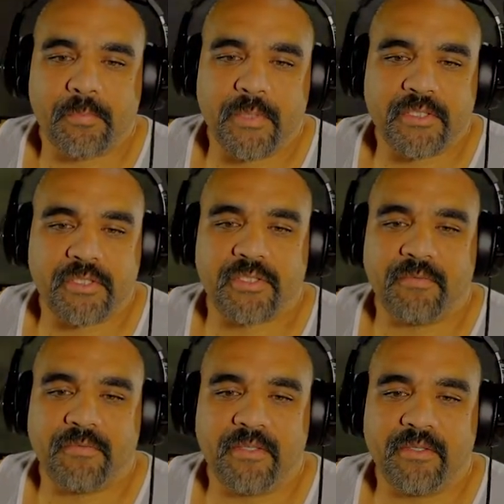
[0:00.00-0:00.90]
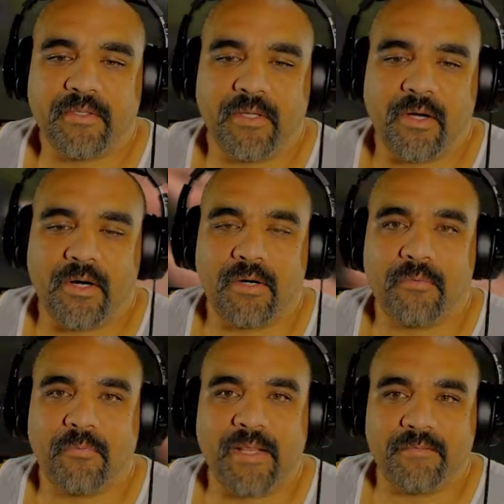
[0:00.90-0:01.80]
pictures you feel are
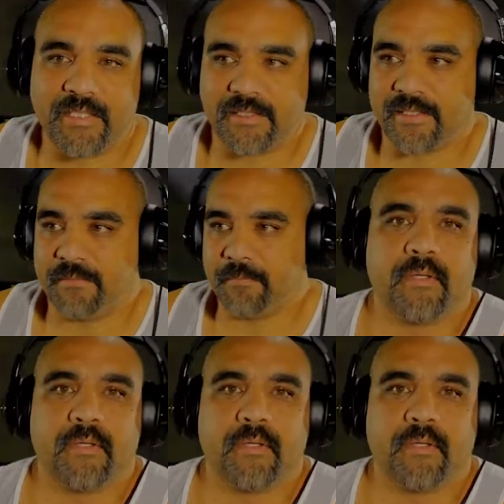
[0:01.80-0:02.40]
relevant.